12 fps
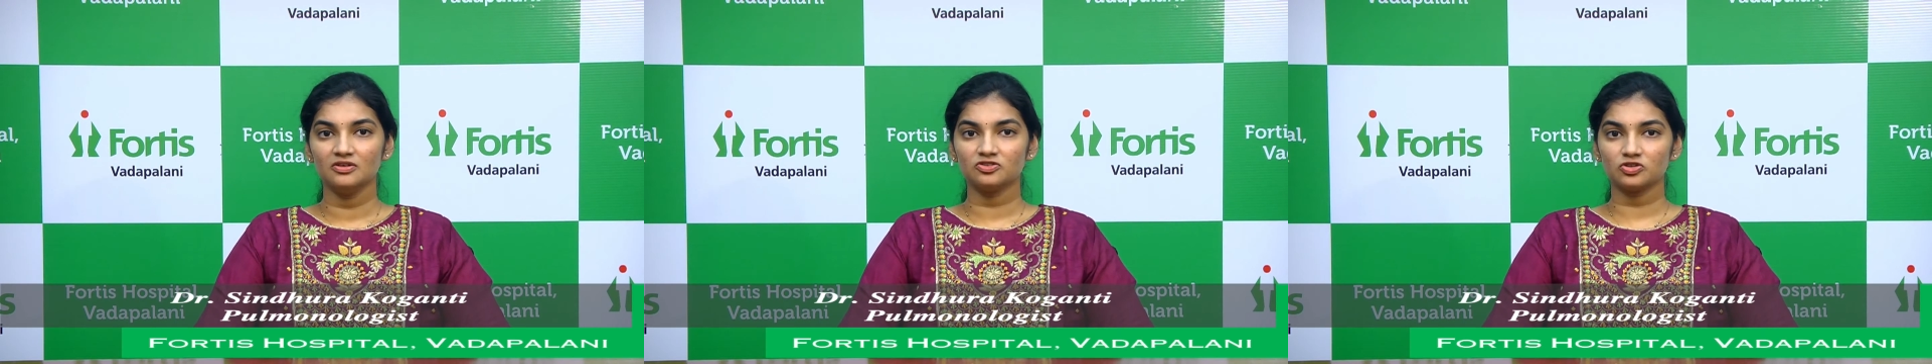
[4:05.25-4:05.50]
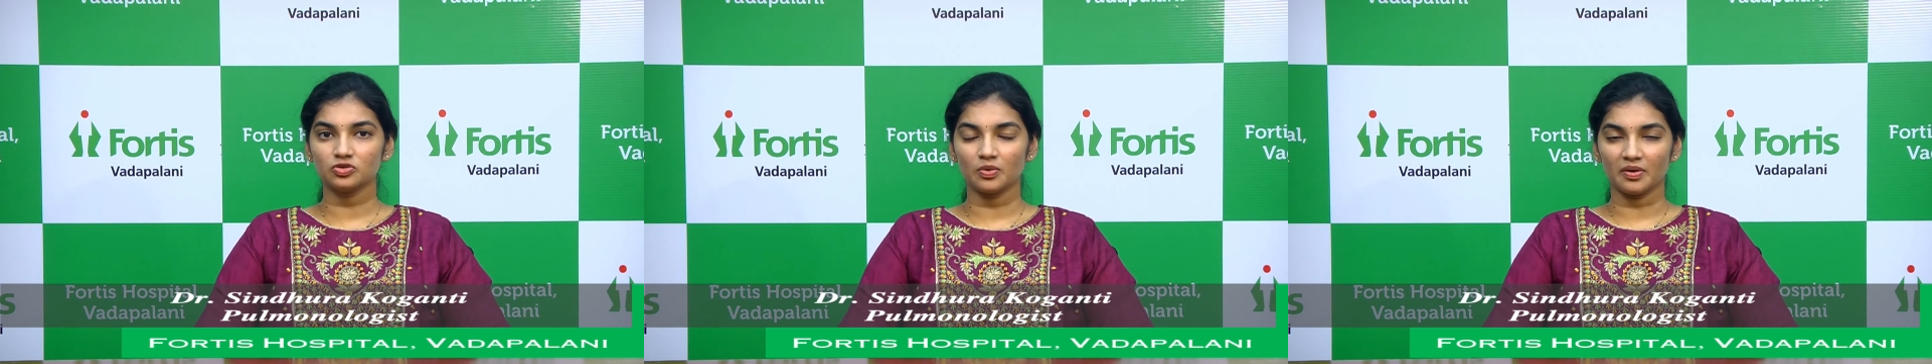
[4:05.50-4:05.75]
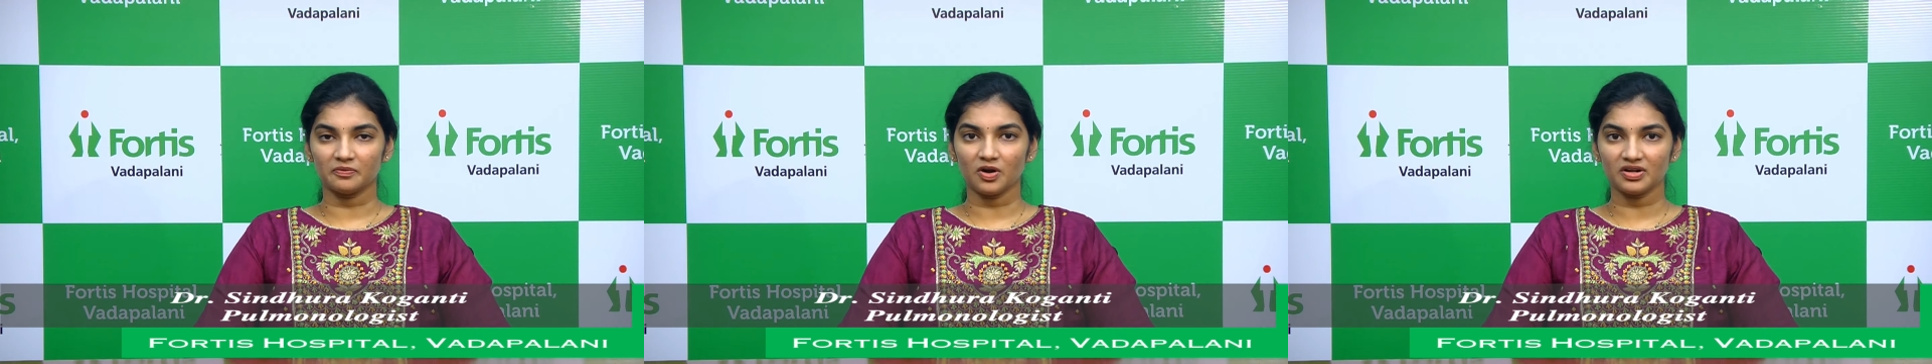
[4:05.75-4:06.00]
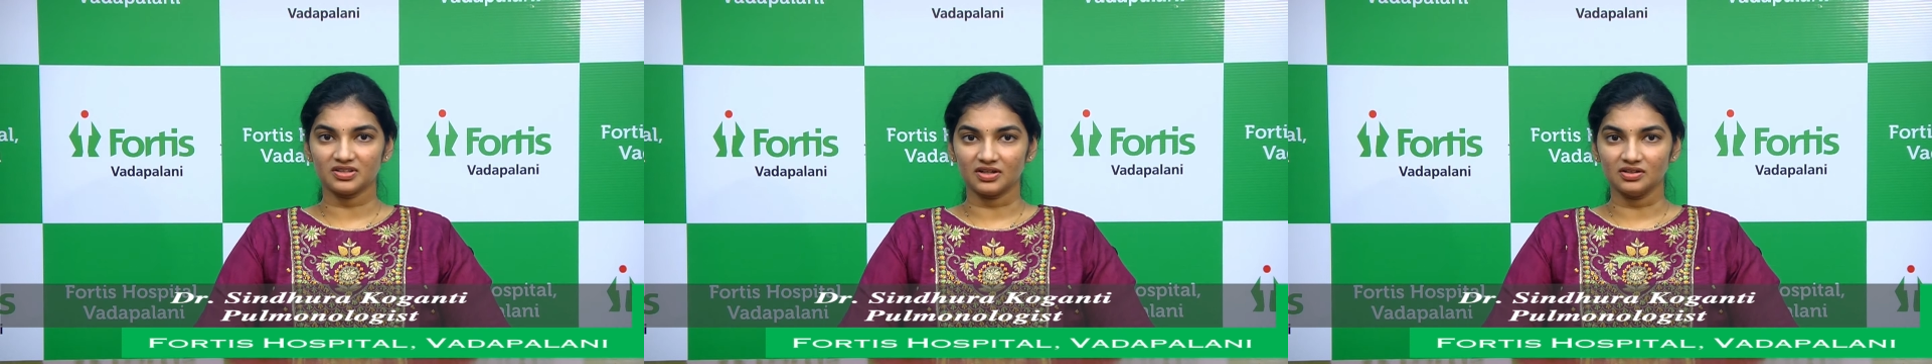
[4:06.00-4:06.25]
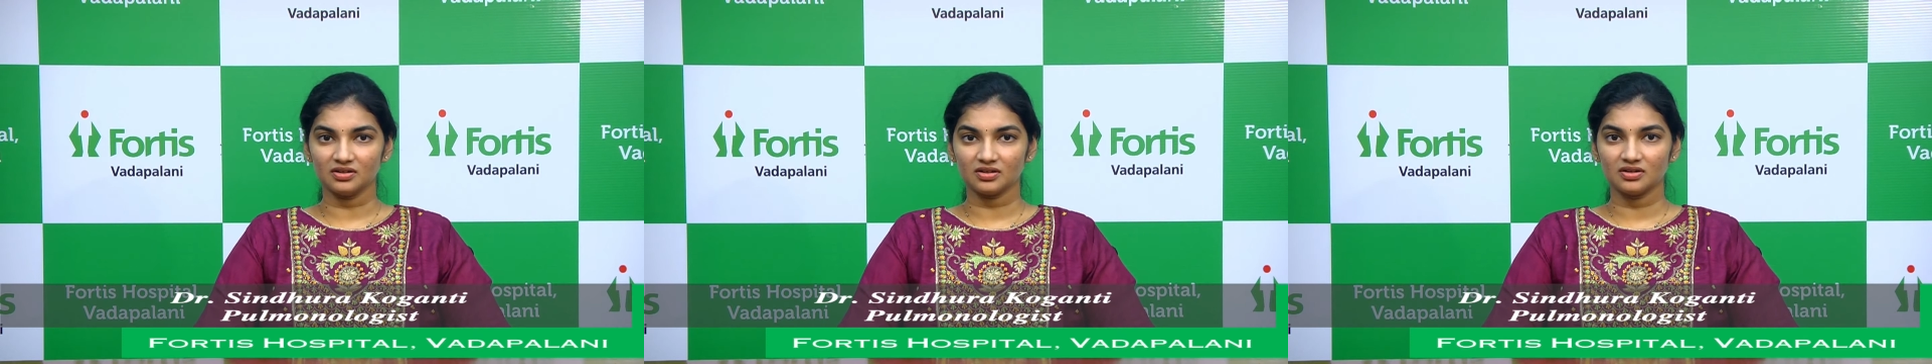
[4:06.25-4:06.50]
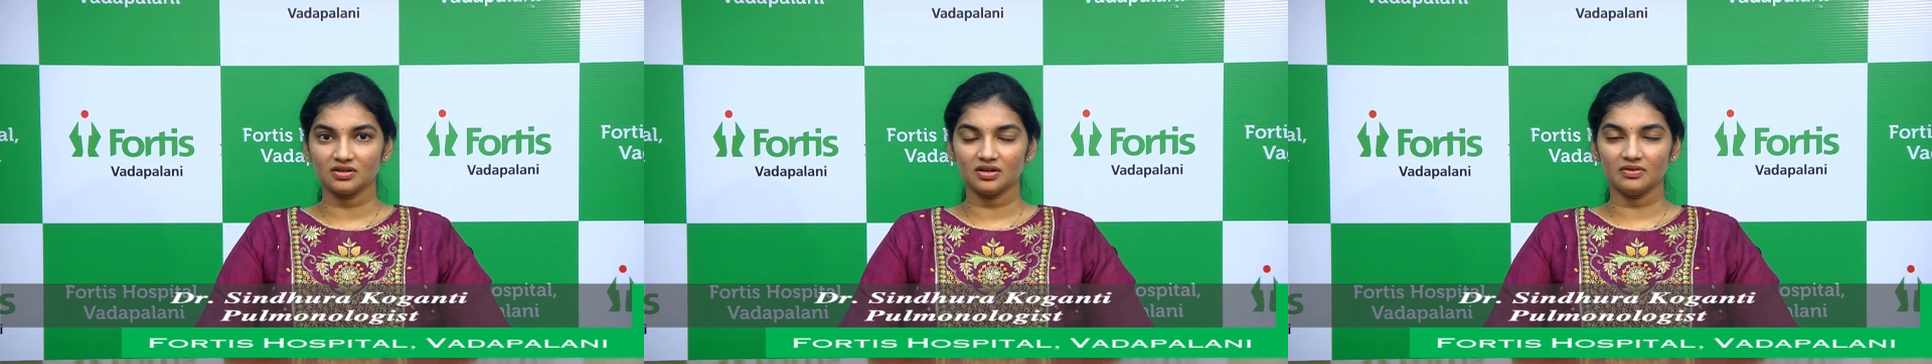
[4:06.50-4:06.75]
So to avoid that,
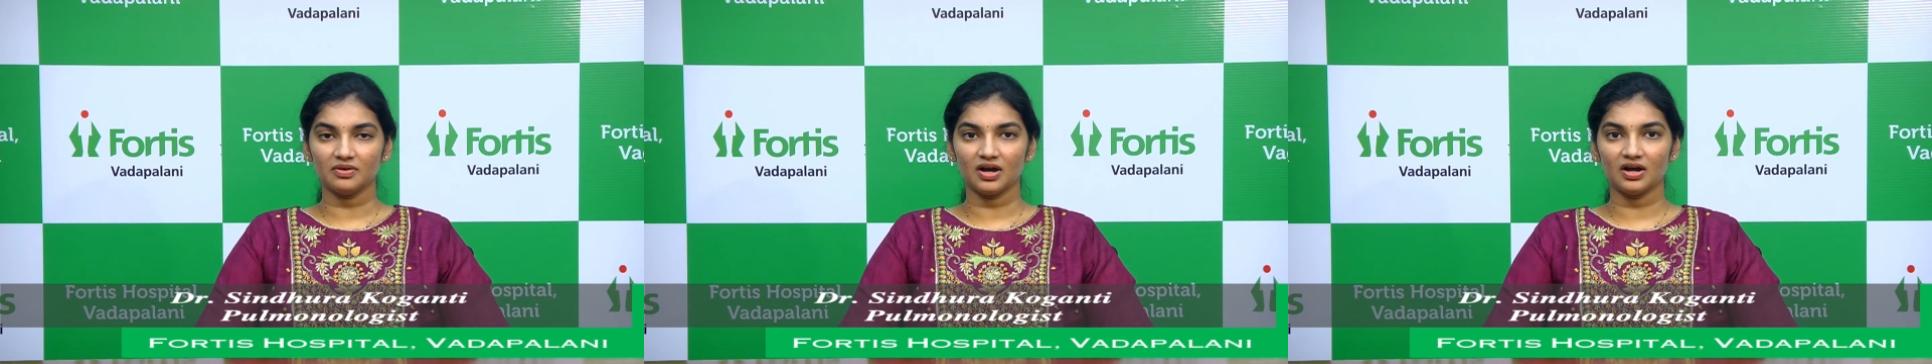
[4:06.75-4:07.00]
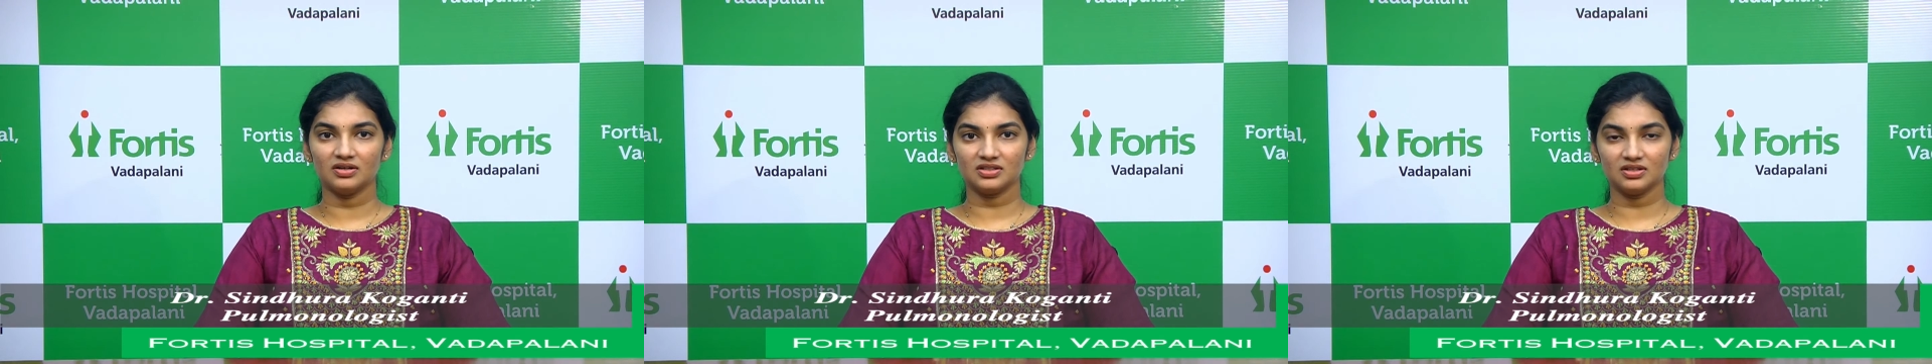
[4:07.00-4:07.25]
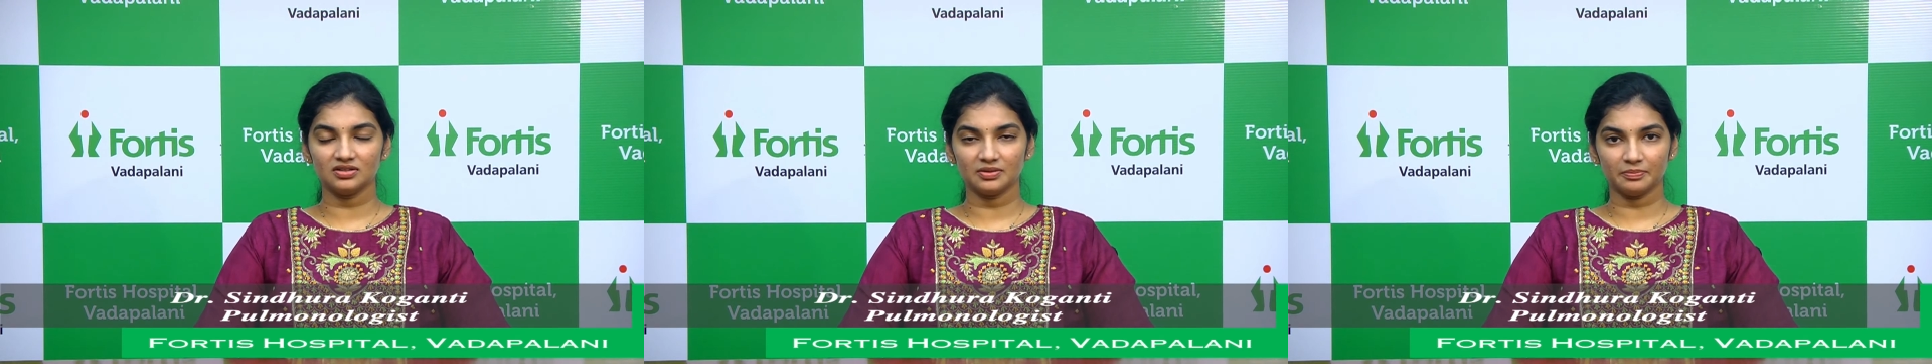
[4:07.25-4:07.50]
until